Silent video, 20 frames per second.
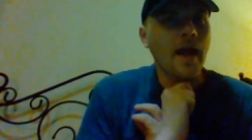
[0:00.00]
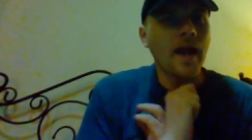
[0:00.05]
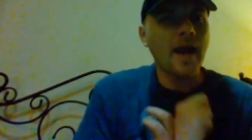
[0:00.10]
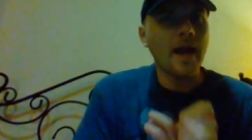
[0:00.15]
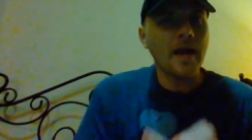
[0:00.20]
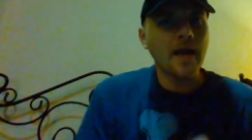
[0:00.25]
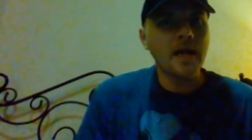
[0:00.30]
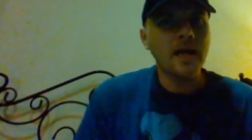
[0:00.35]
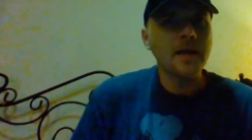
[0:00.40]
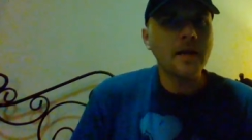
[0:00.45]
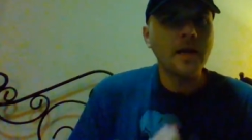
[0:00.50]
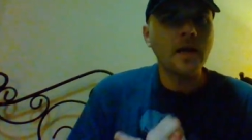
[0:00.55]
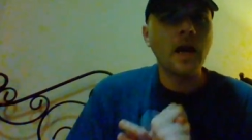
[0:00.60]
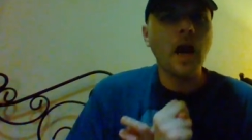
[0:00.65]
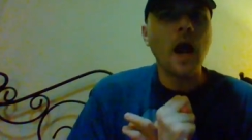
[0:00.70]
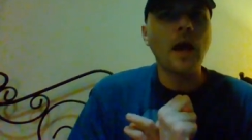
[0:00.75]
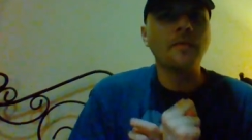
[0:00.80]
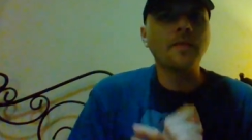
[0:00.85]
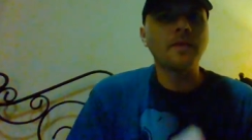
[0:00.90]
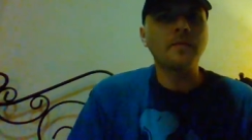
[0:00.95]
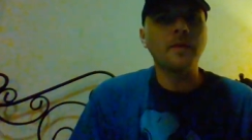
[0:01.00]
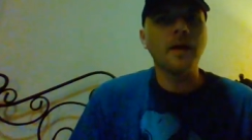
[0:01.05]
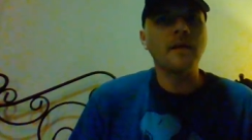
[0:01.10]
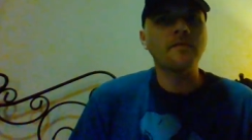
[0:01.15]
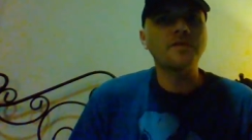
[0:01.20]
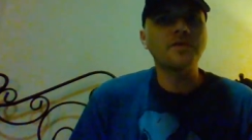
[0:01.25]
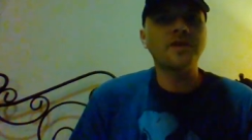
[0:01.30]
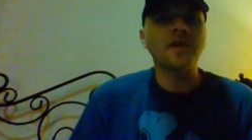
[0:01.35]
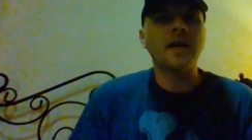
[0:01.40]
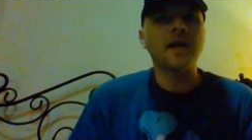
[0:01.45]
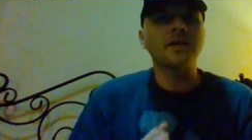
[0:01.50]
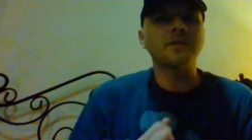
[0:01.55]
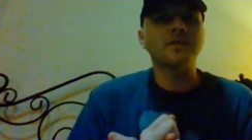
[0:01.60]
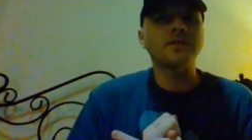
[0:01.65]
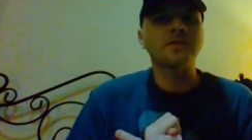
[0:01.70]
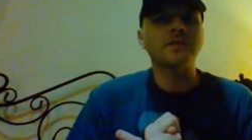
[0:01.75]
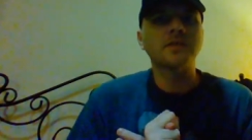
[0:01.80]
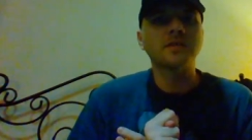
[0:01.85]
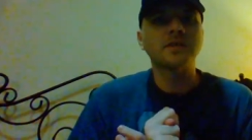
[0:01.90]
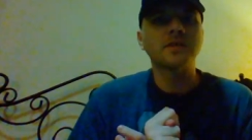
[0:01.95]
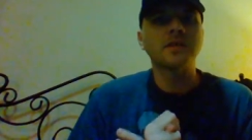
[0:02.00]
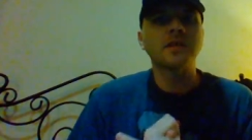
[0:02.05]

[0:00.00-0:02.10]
hang in there, I think we have a chance.